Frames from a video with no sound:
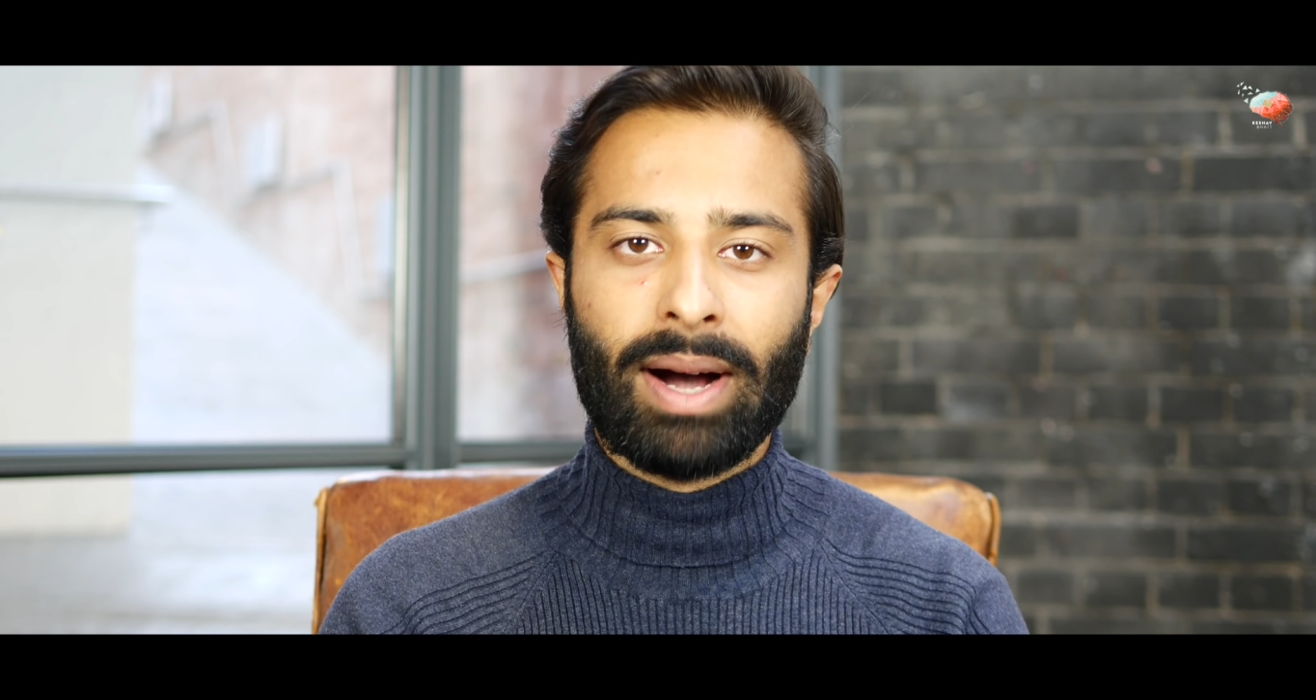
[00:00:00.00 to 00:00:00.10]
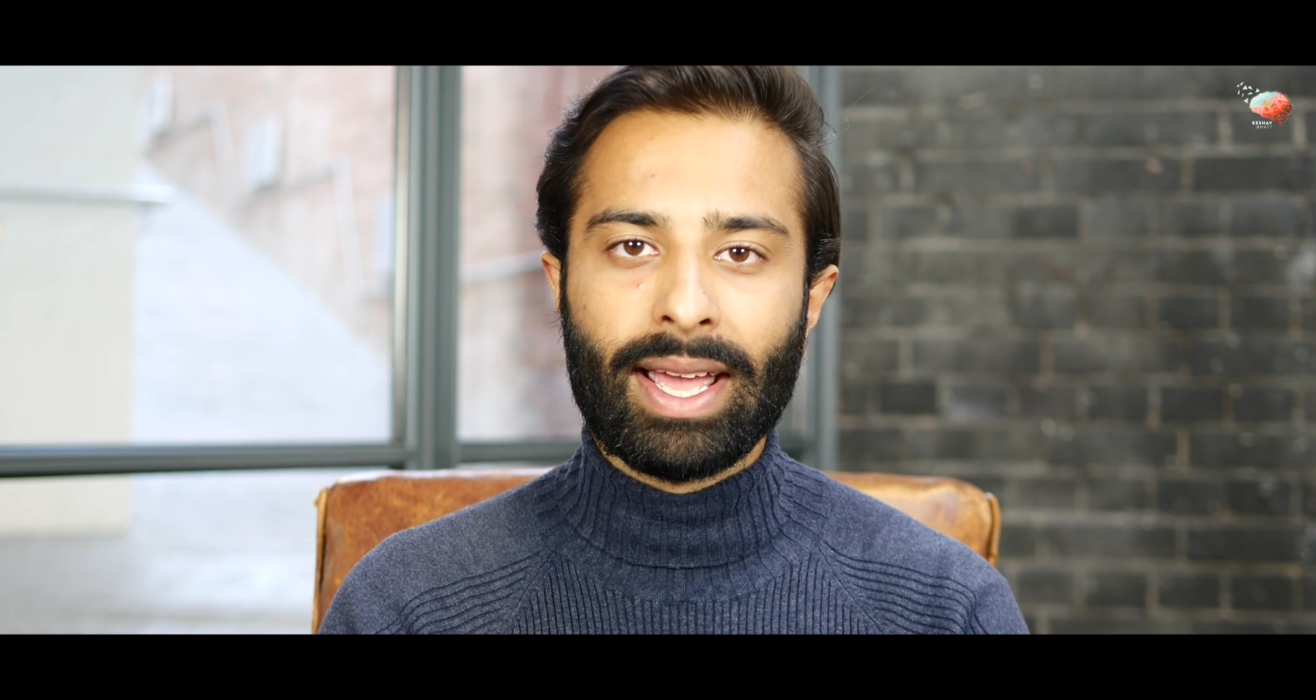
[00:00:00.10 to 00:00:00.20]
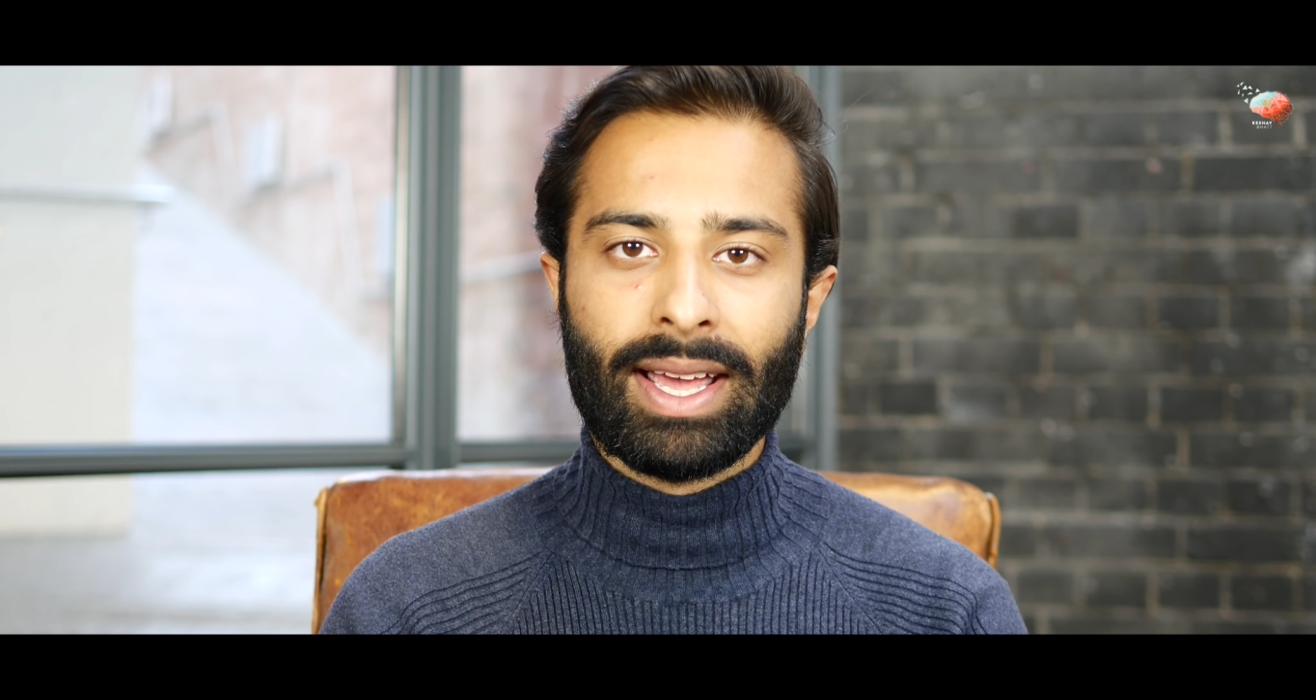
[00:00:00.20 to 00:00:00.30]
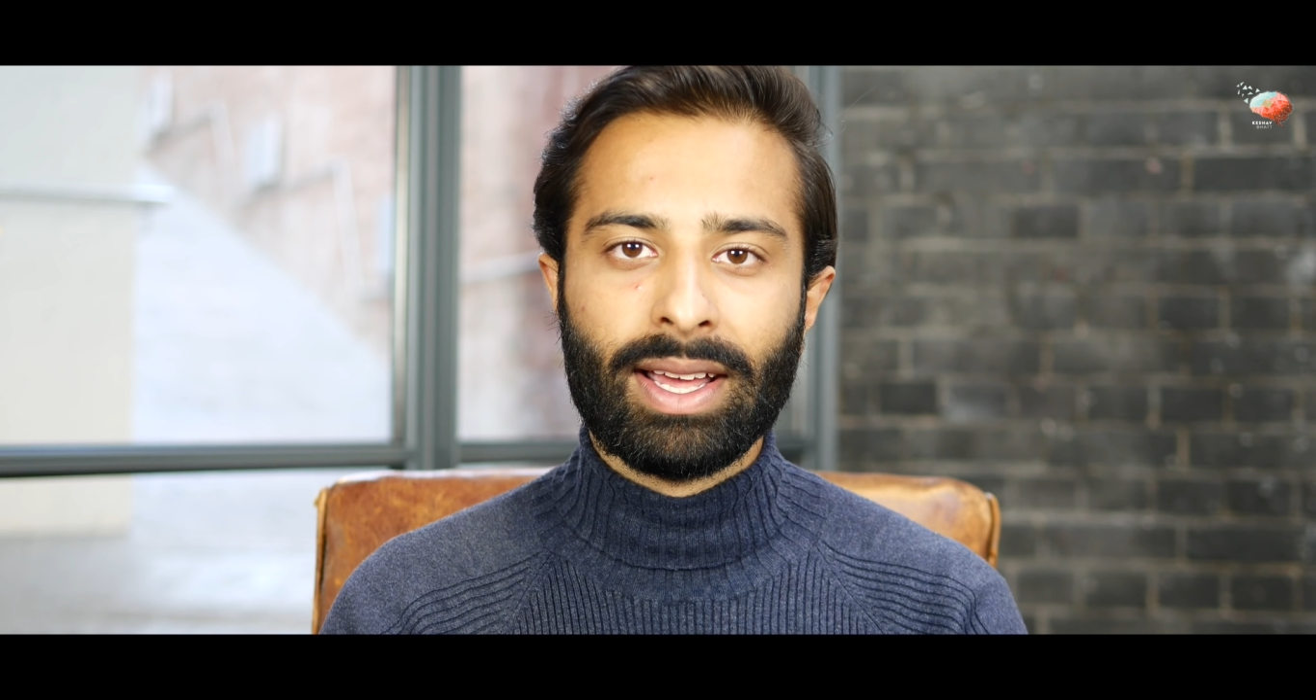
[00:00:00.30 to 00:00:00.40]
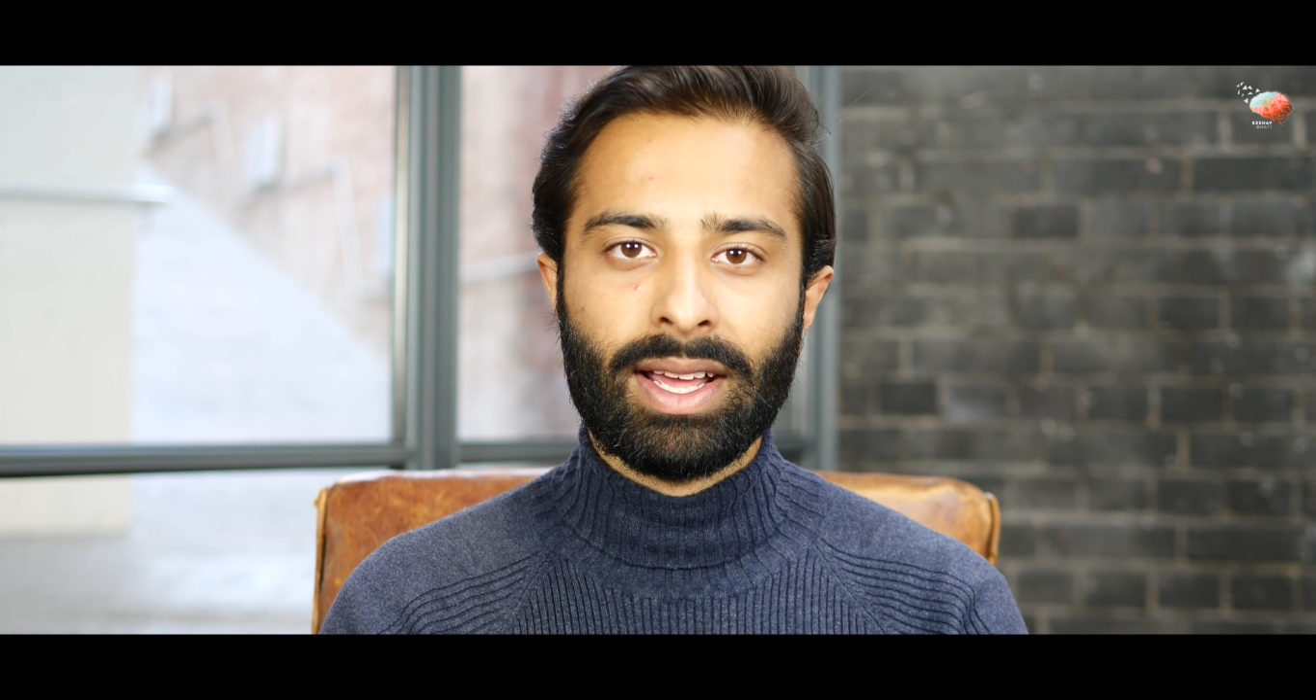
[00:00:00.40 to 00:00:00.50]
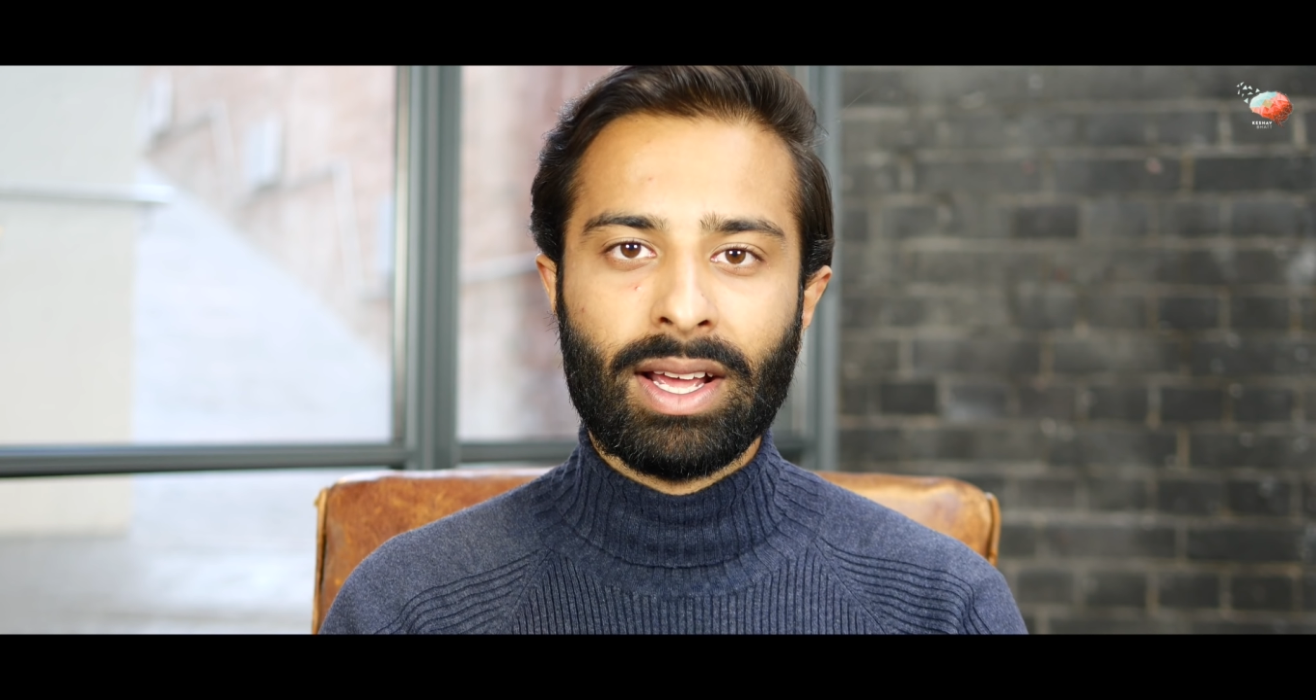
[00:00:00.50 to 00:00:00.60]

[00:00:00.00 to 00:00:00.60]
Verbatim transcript: by it.